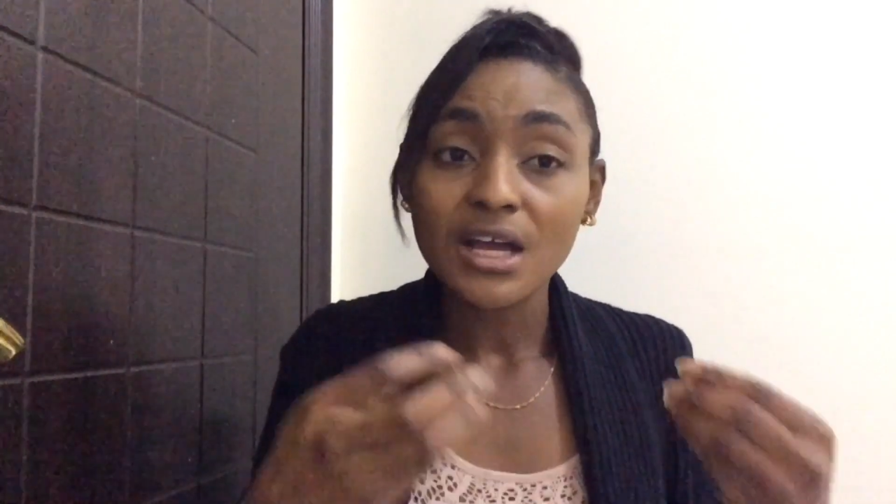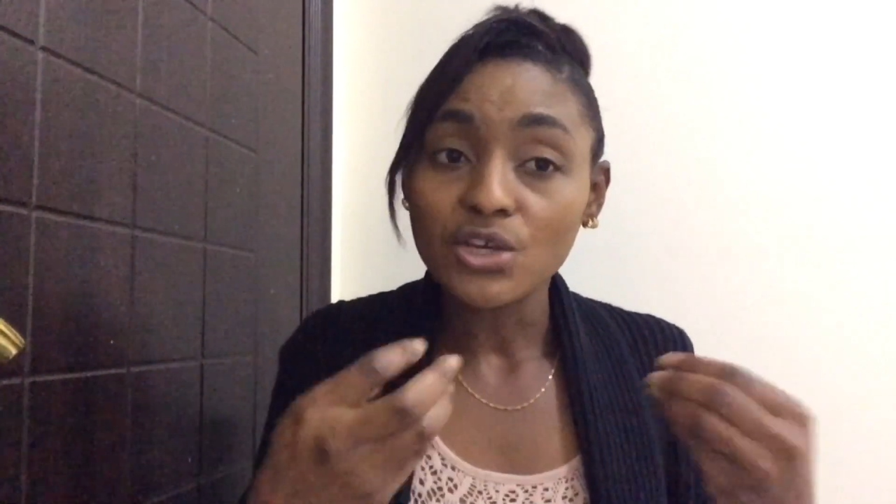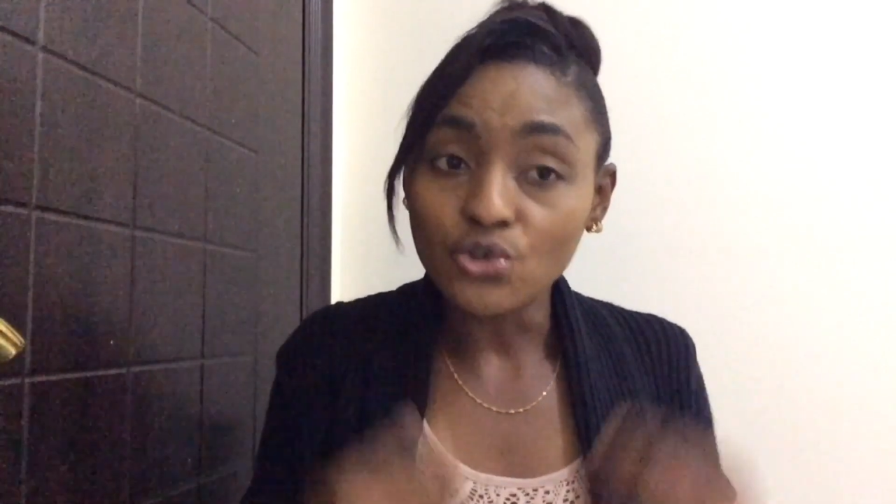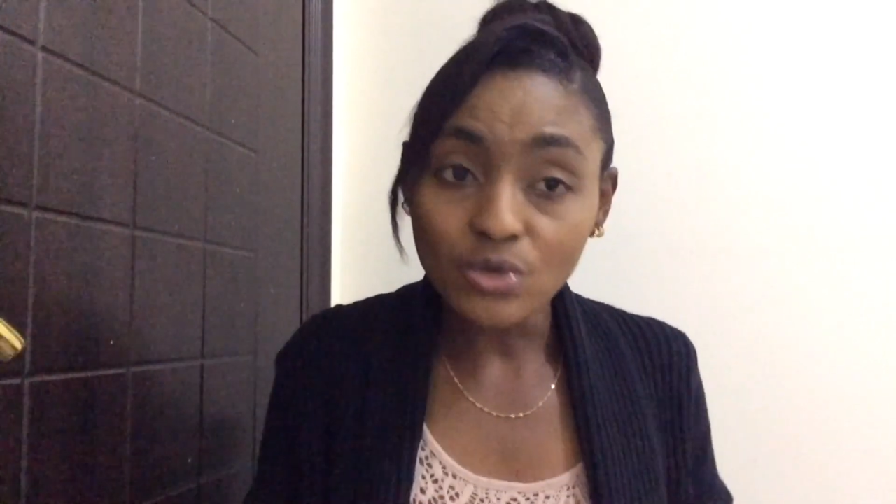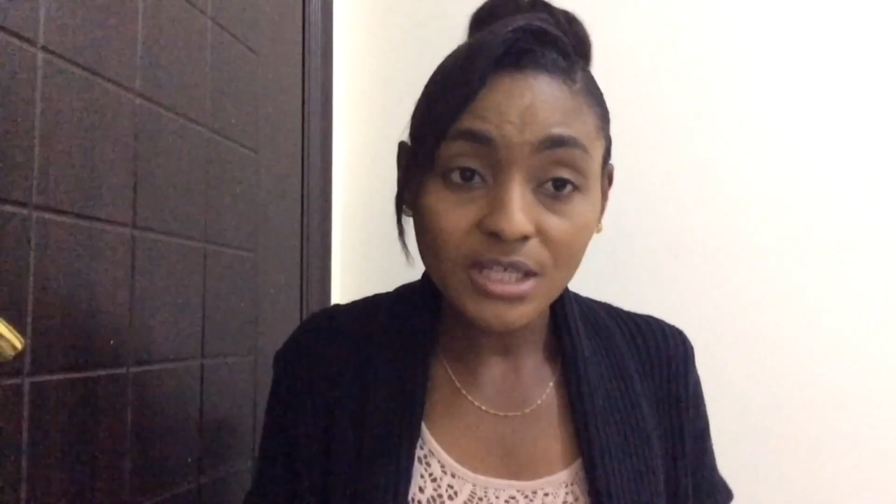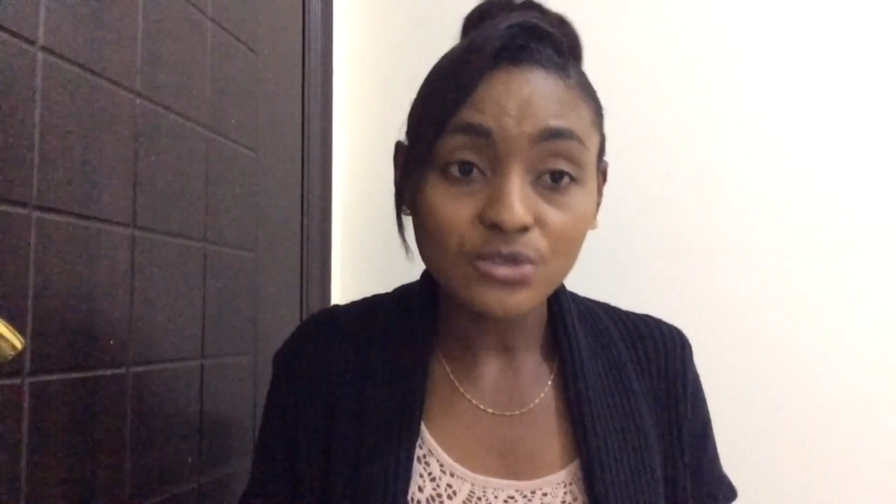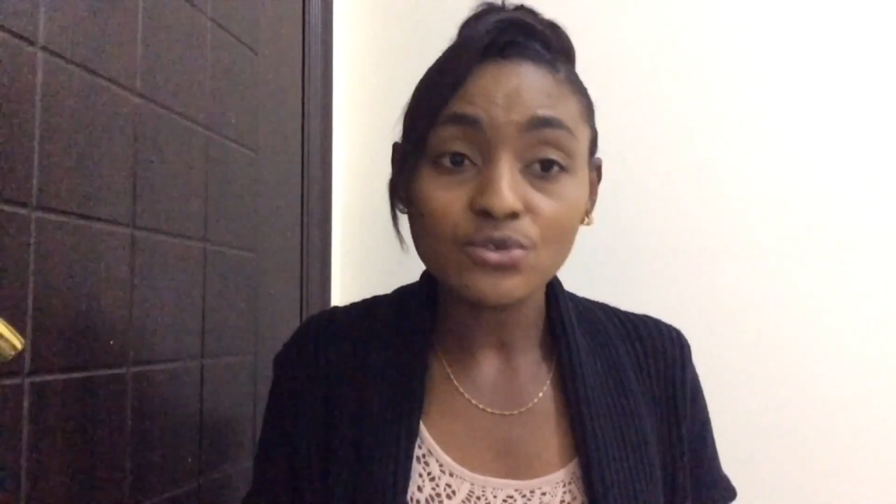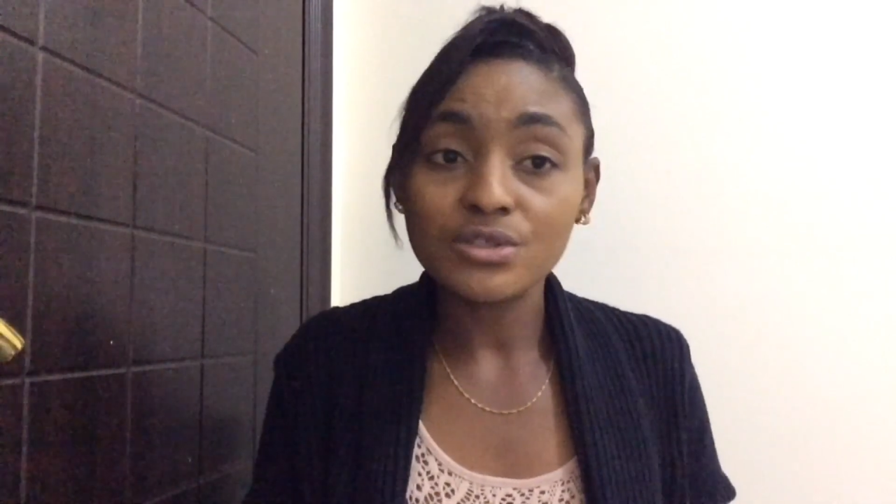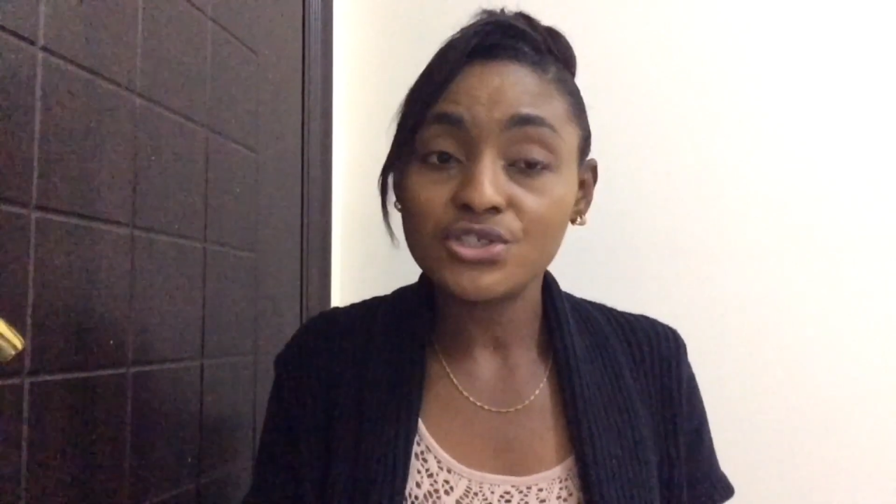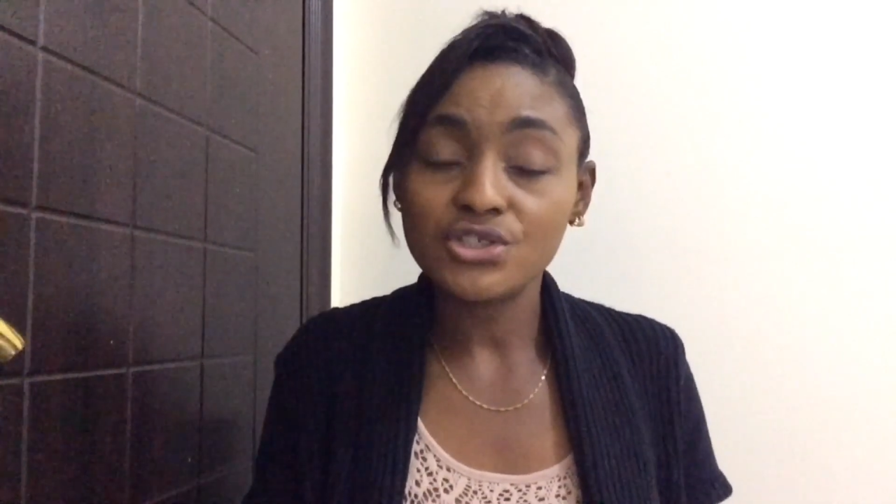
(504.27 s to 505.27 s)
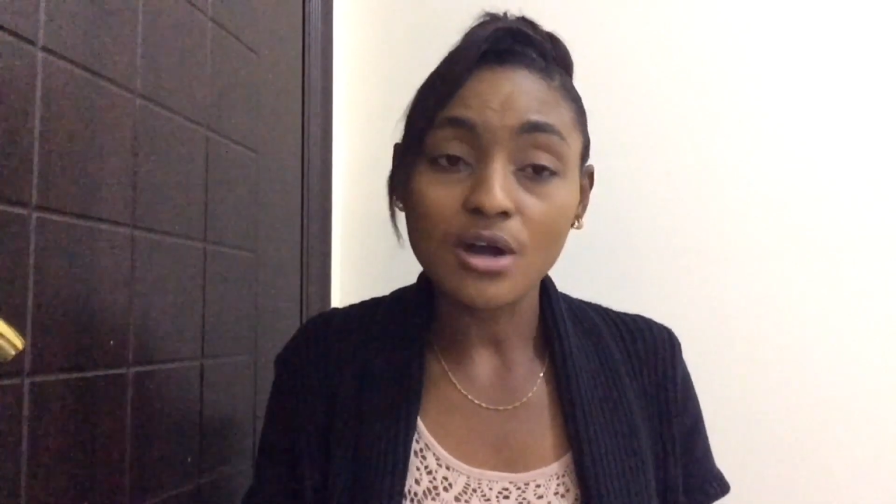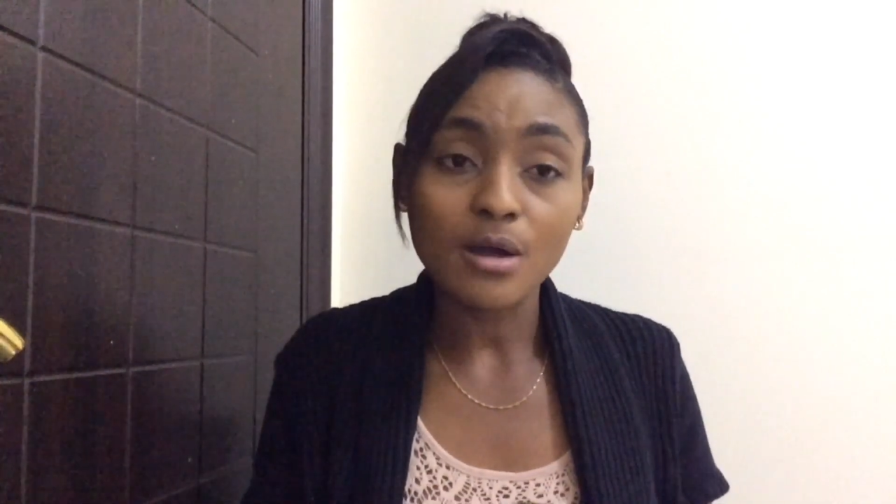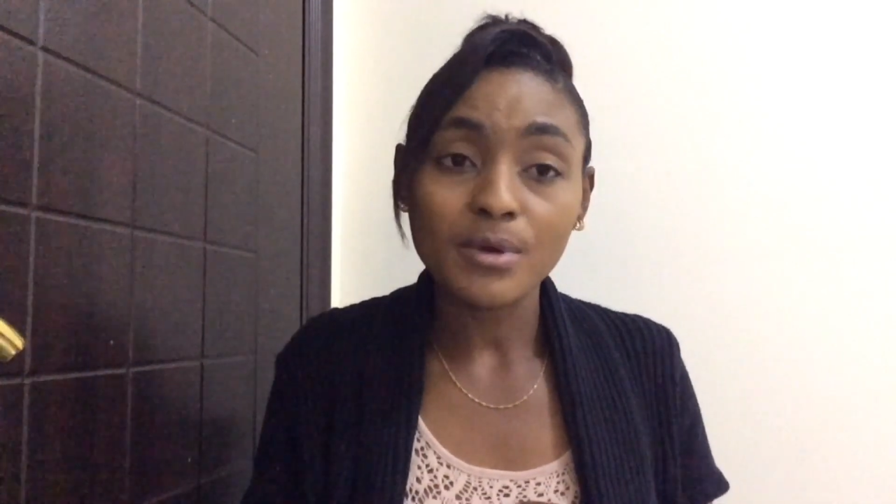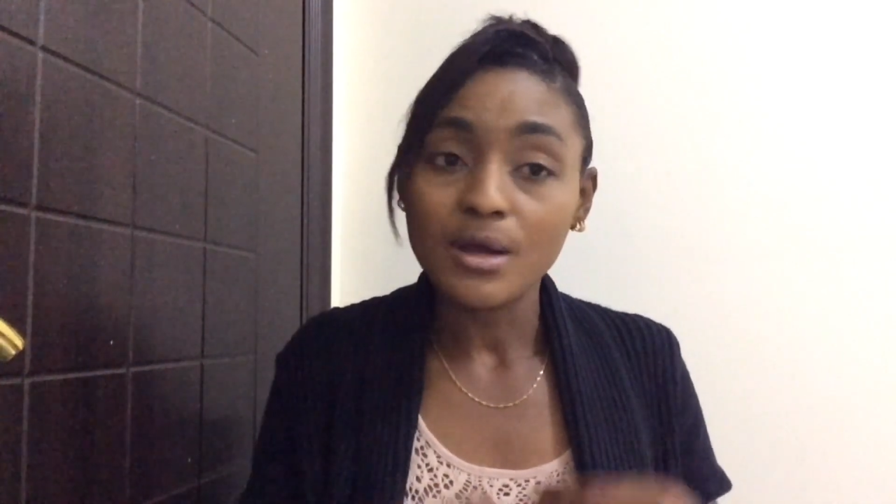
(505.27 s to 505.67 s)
you can do this job.